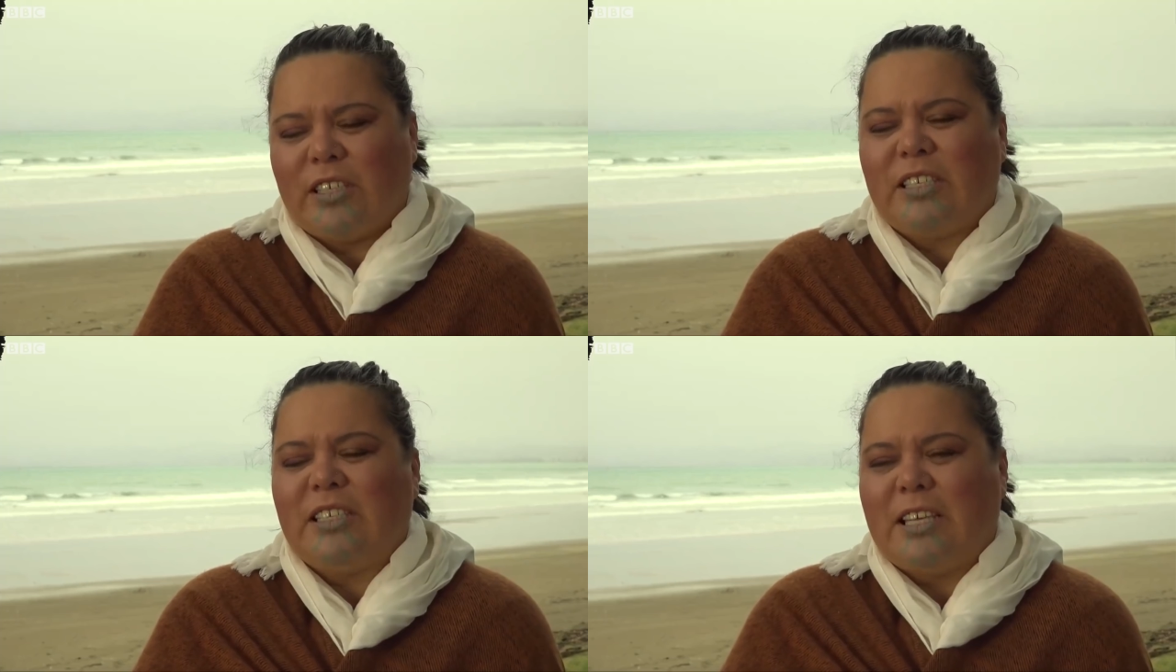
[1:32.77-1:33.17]

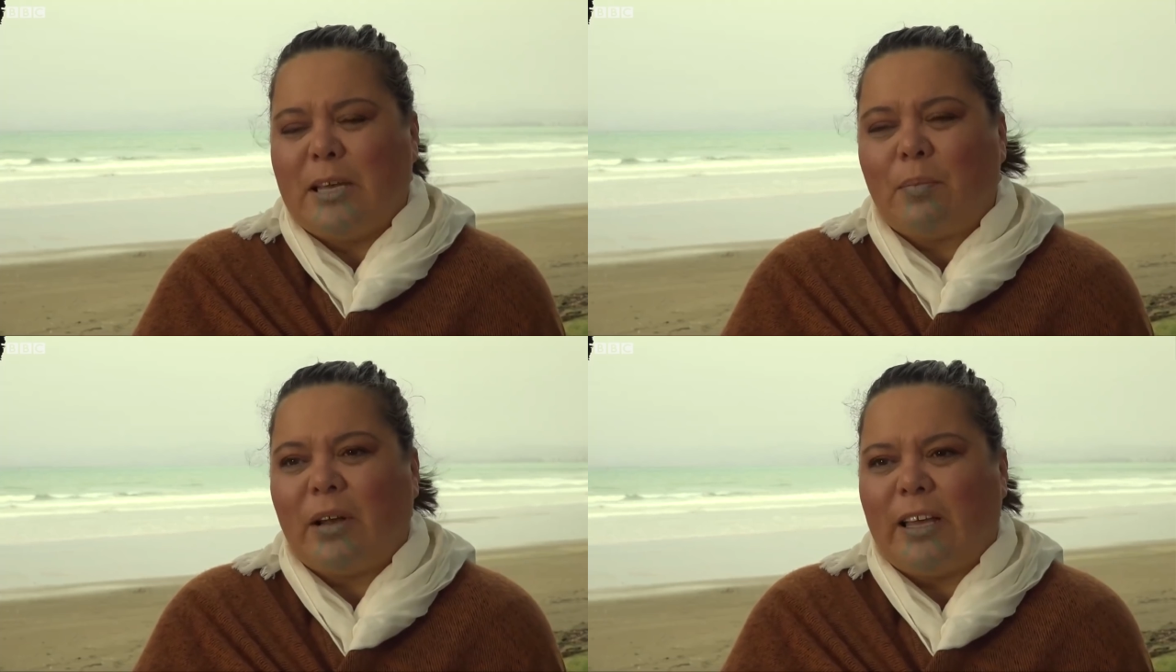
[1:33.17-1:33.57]
It's
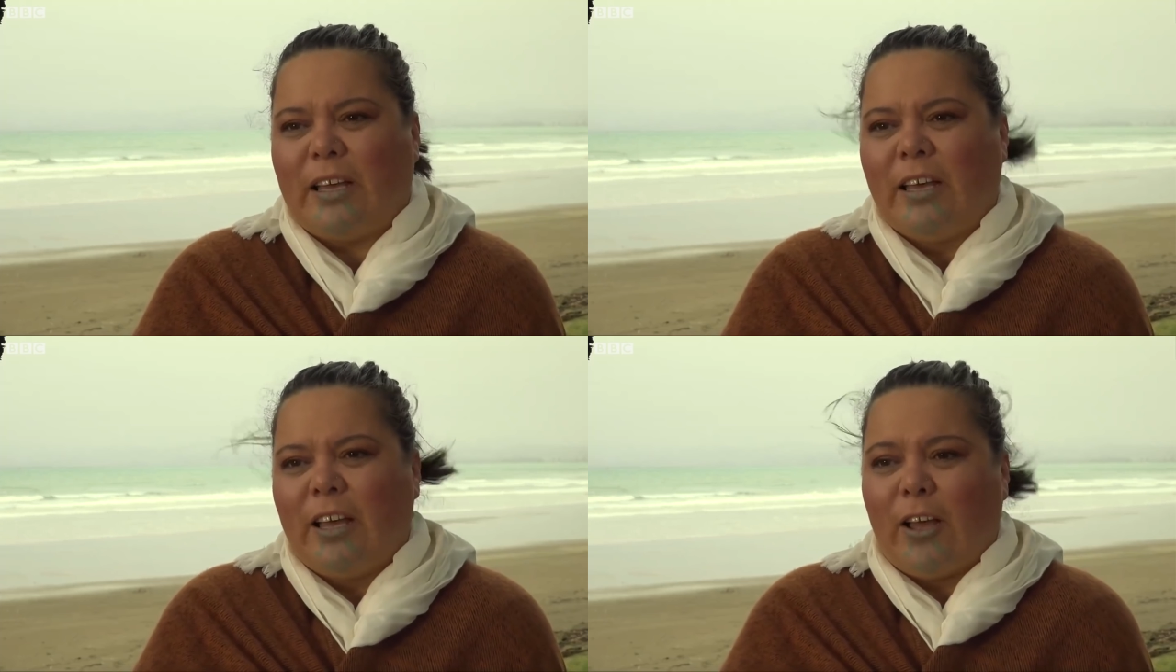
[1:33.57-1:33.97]

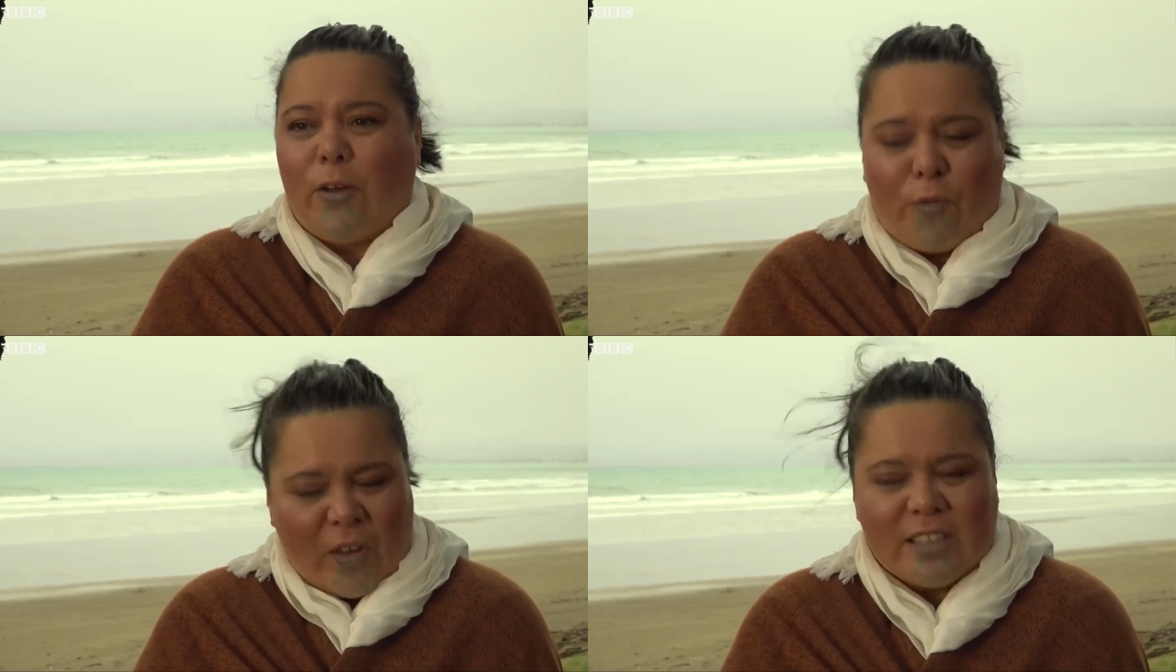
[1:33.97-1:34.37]
deeply
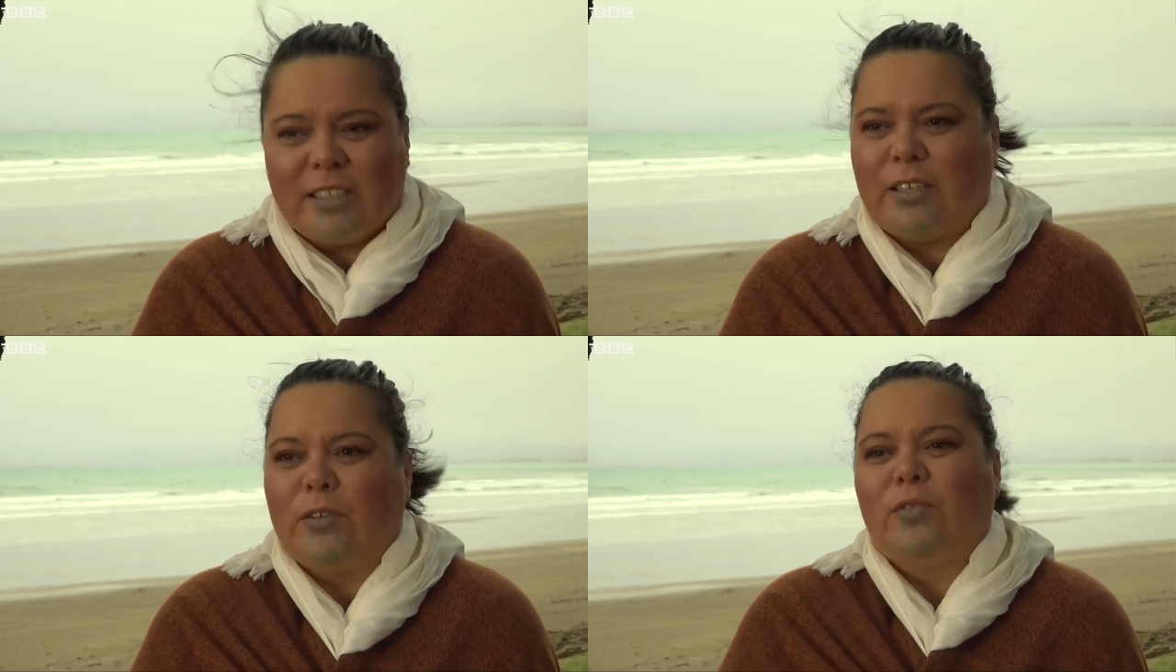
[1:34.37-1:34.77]

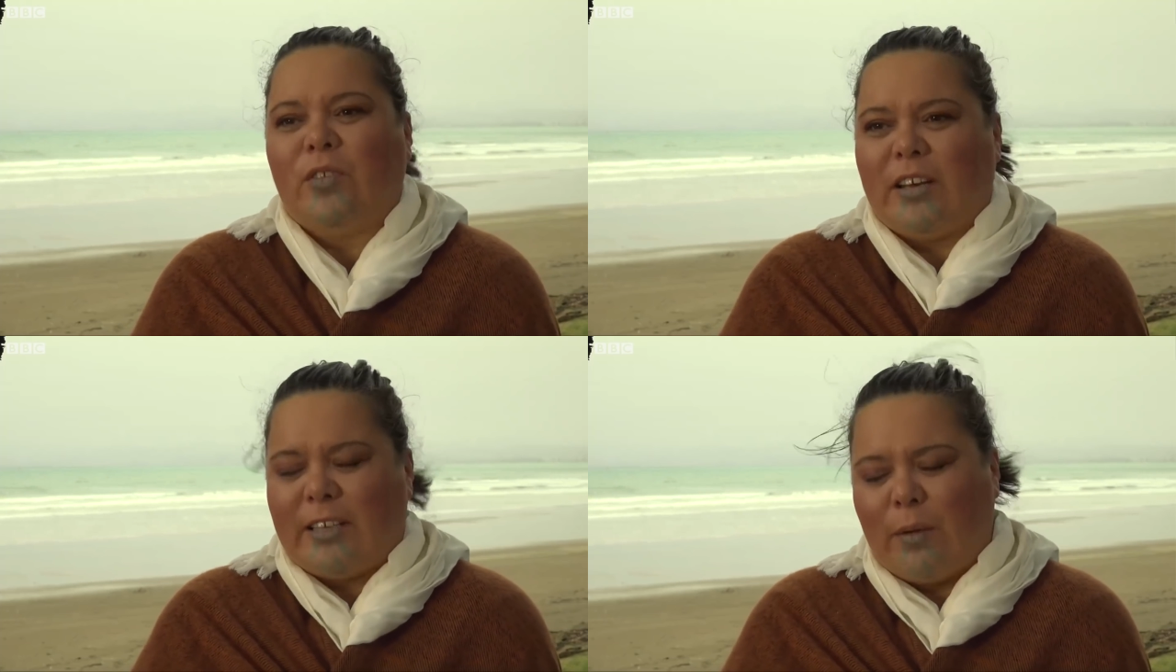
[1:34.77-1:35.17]
offensive
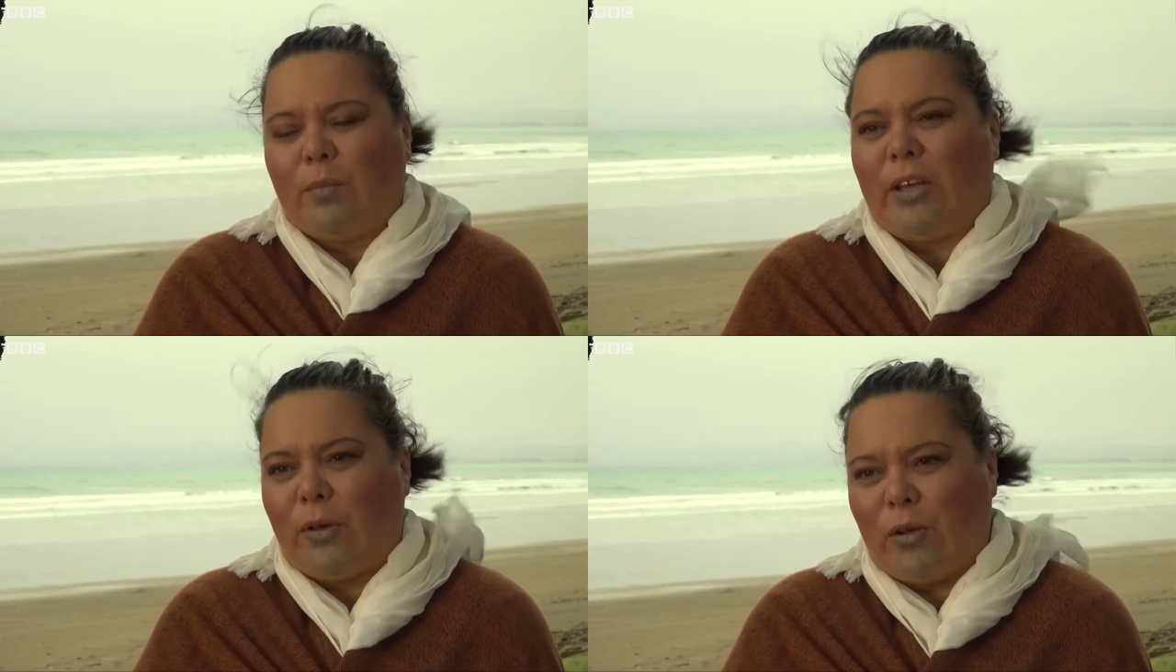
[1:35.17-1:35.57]
and
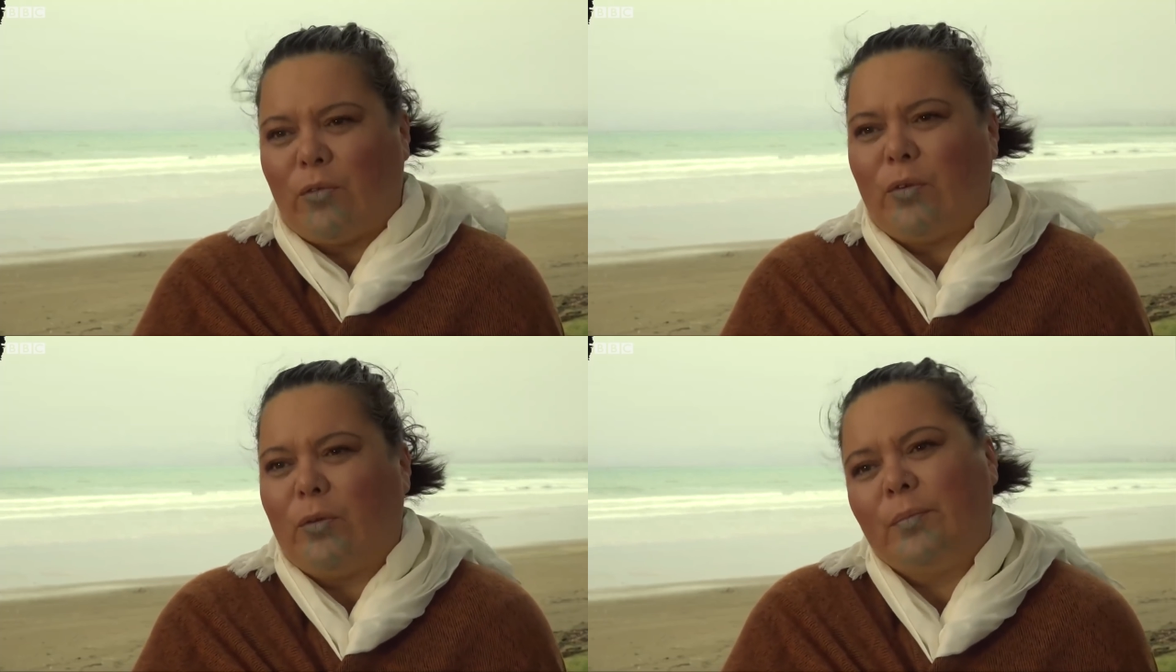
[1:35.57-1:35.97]
deeply
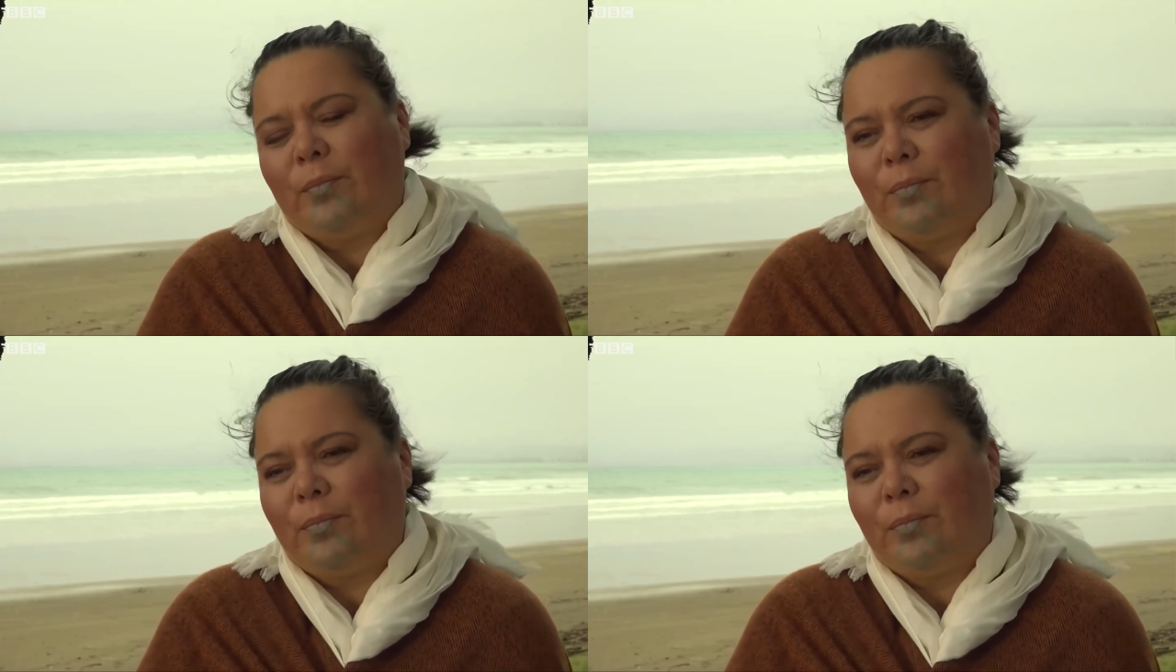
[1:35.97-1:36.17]
hurtful.